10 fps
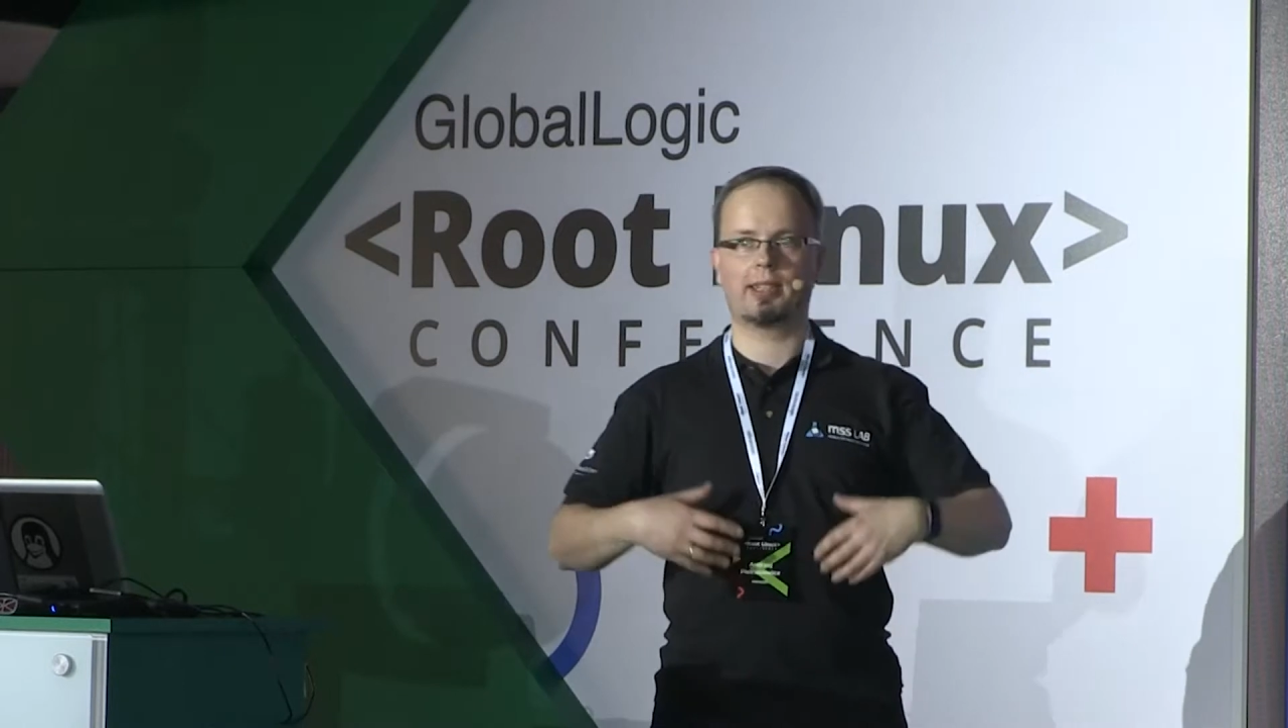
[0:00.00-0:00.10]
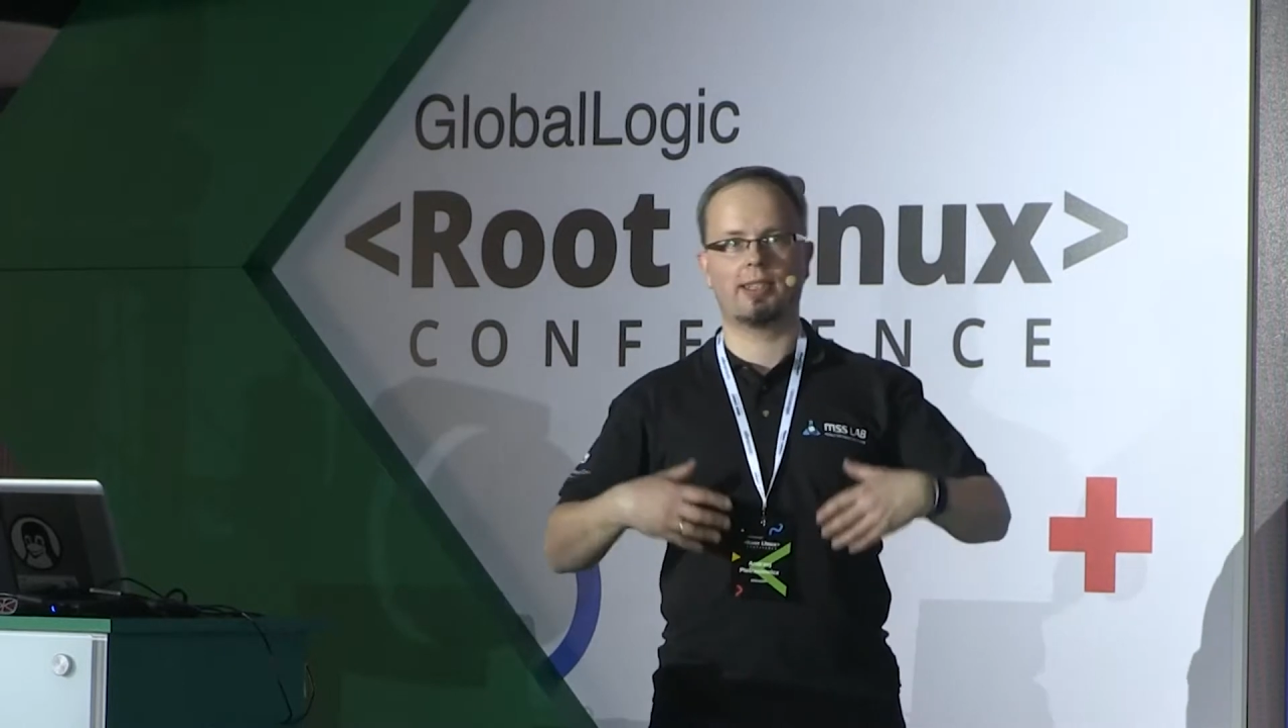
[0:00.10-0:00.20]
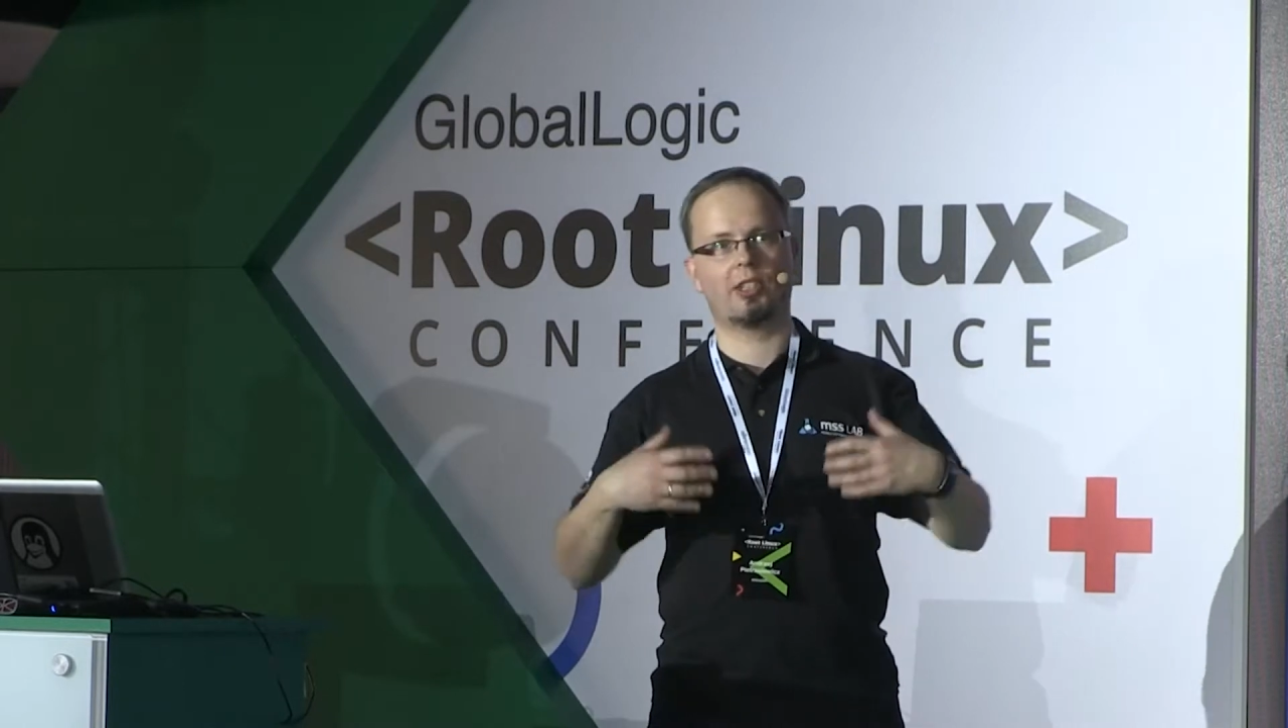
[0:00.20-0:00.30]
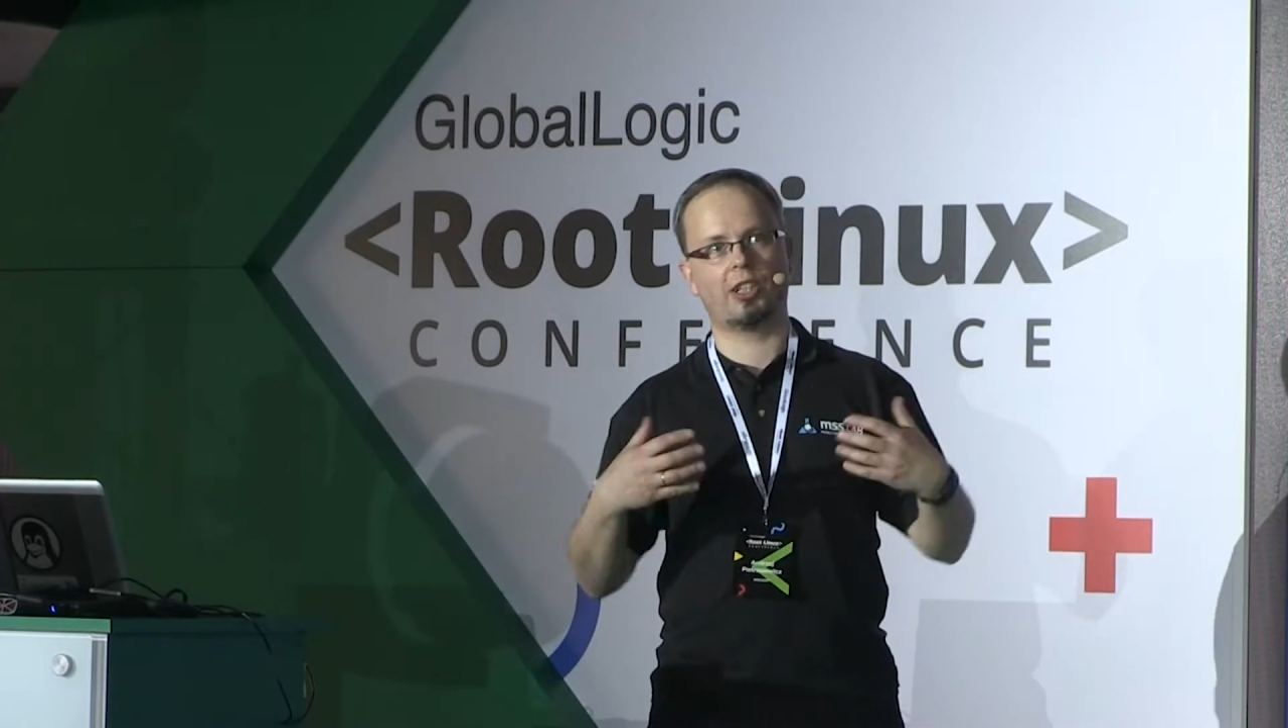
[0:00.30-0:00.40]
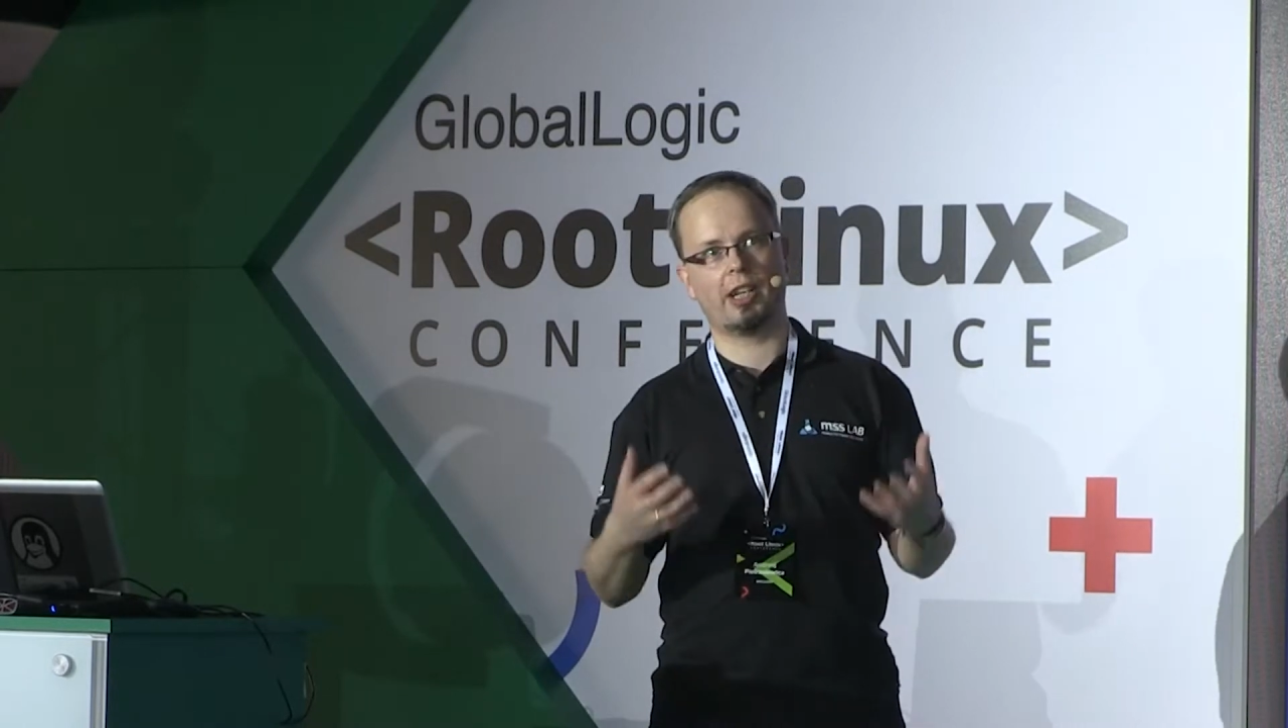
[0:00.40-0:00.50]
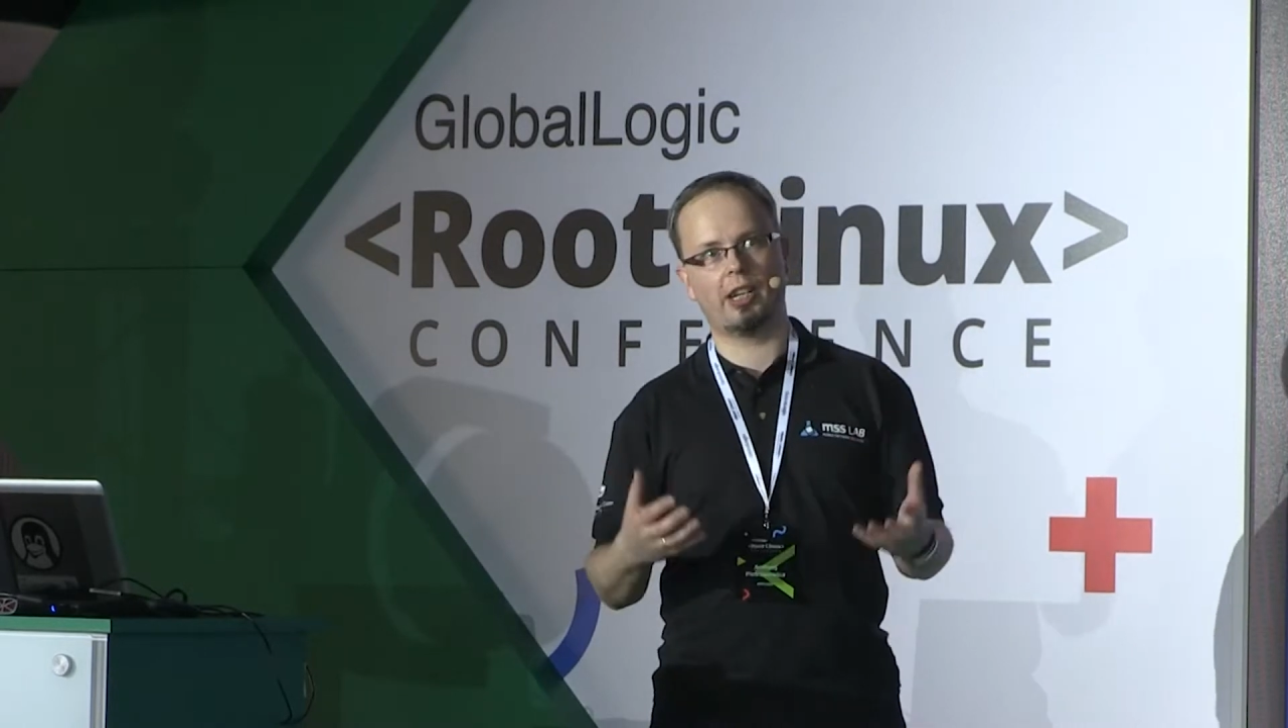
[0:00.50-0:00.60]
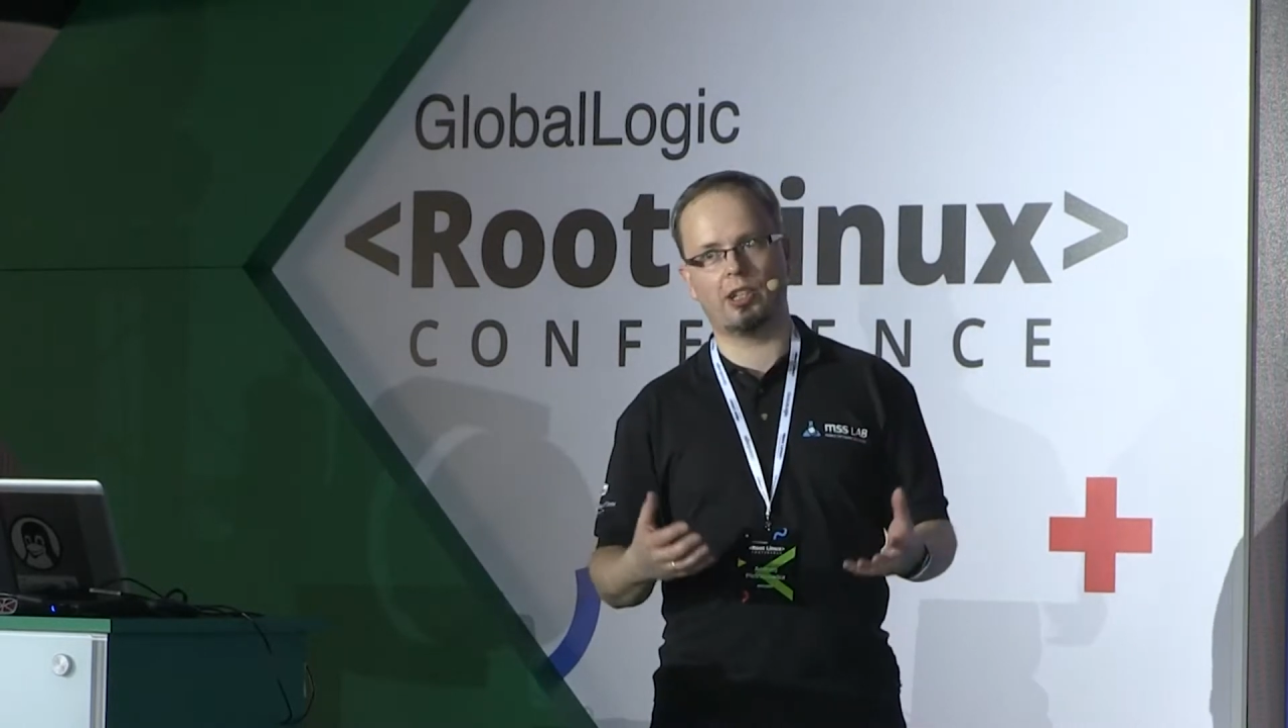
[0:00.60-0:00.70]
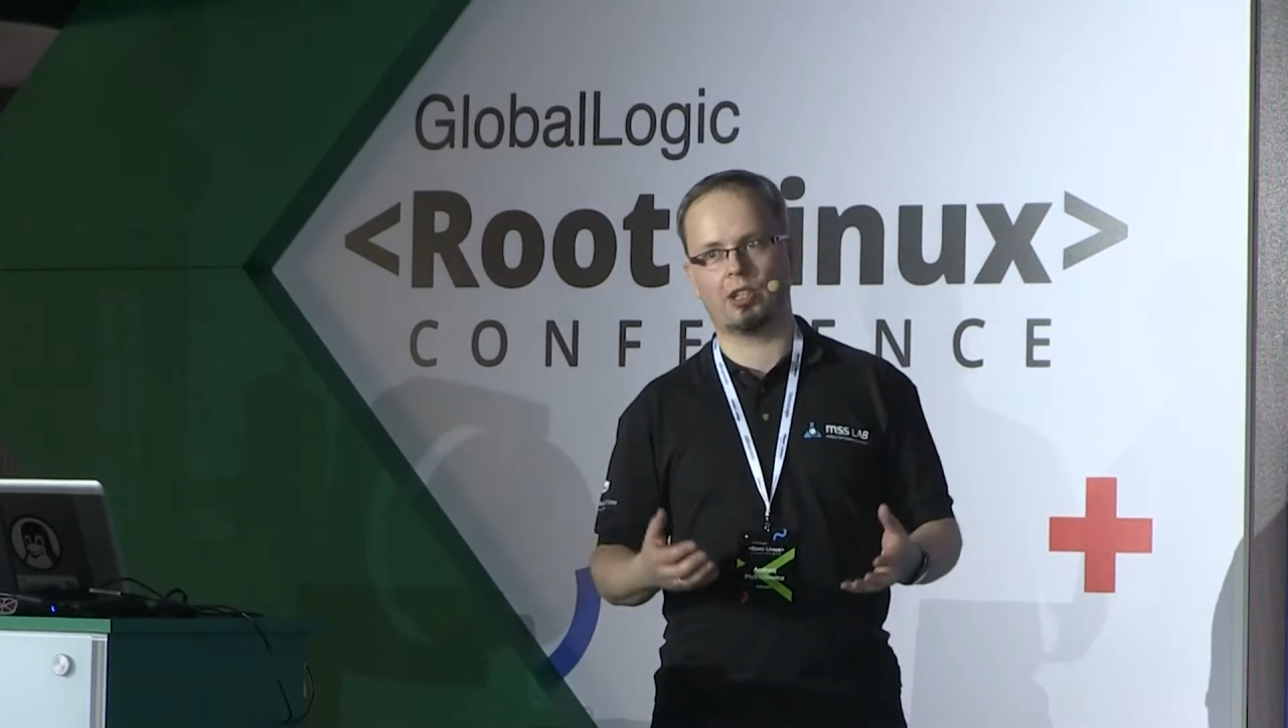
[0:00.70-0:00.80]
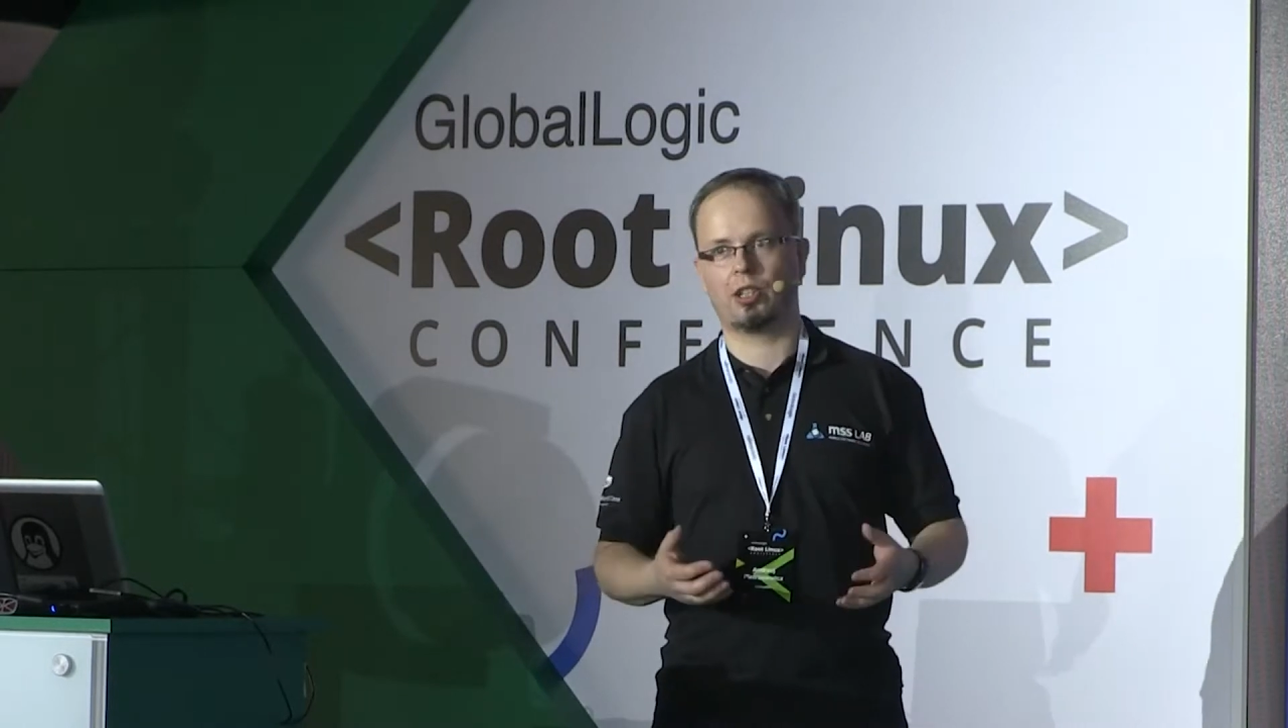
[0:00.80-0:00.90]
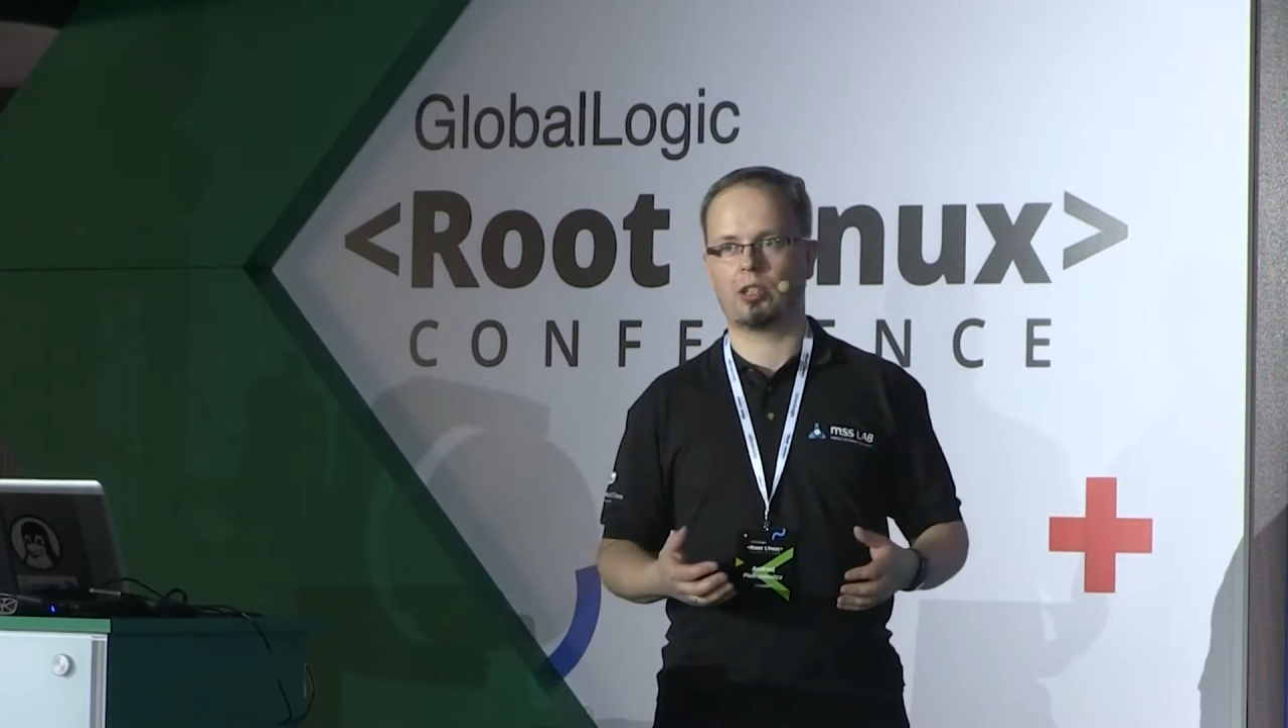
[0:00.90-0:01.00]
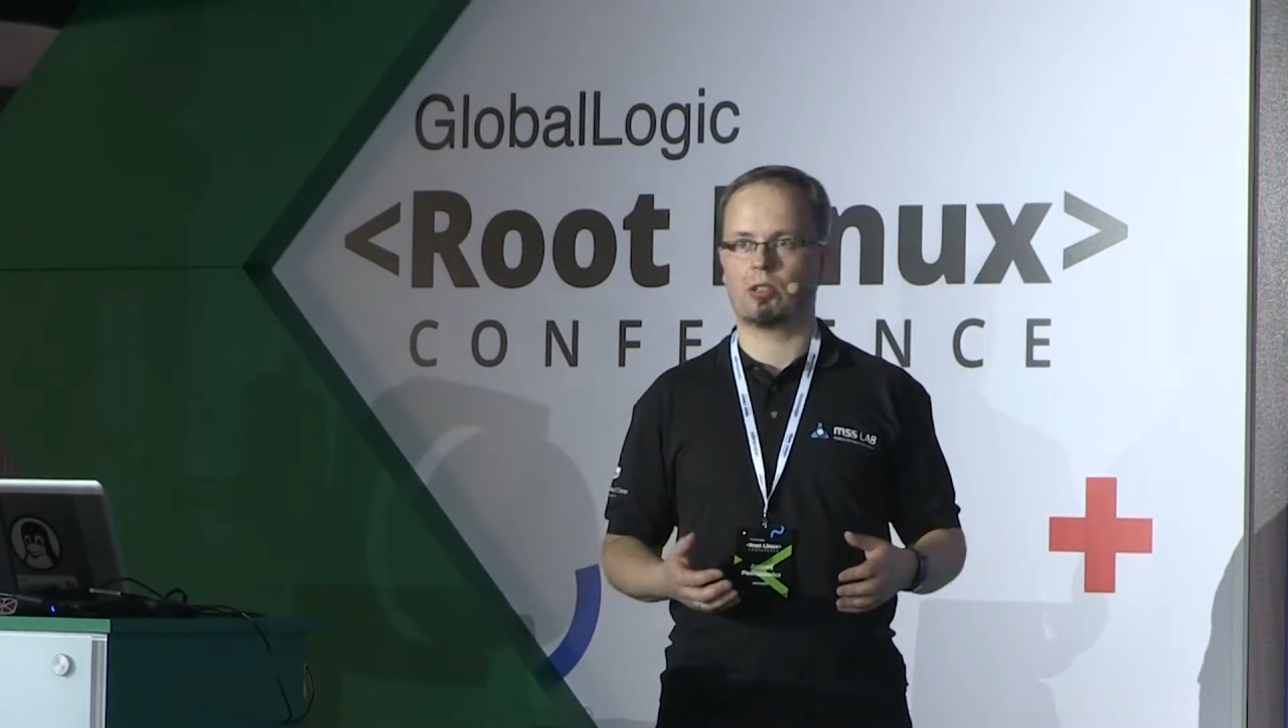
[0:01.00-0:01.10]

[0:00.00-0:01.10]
exchange